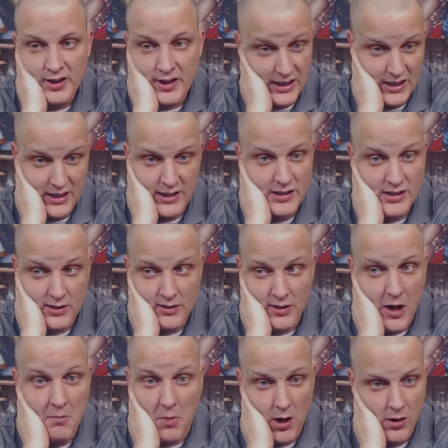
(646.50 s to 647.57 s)
he's
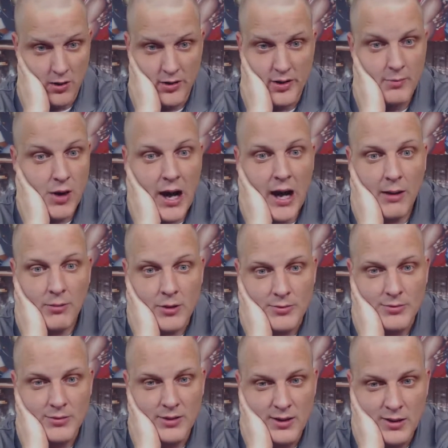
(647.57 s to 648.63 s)
a part of the problem.